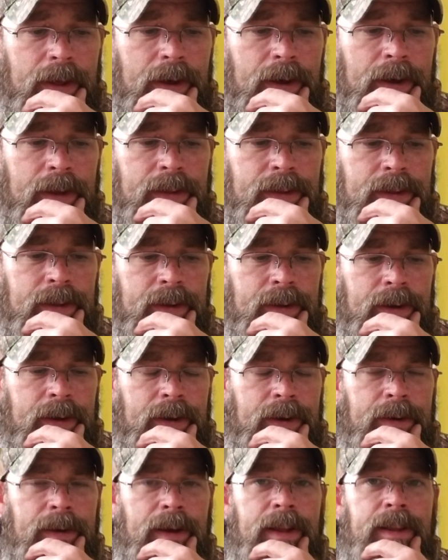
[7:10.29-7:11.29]
I did
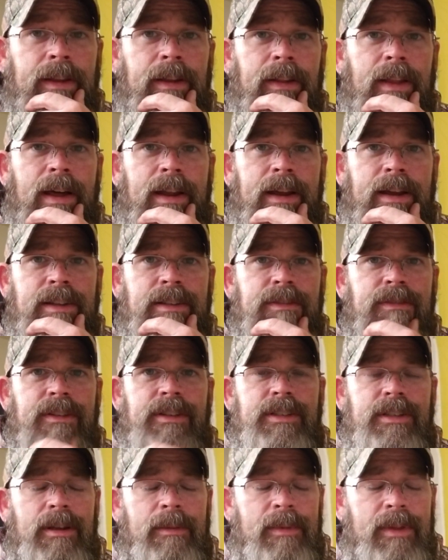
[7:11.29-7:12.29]
a lot of ice
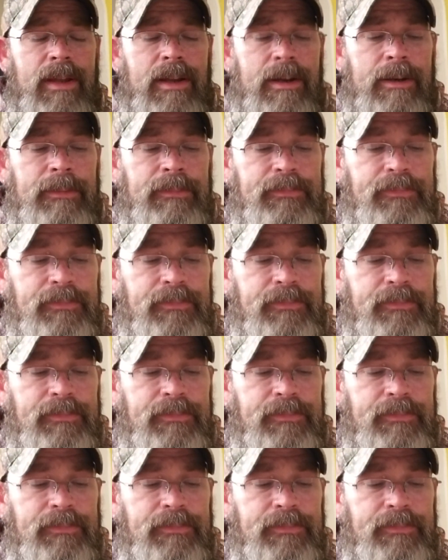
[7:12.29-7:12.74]
fishing up there.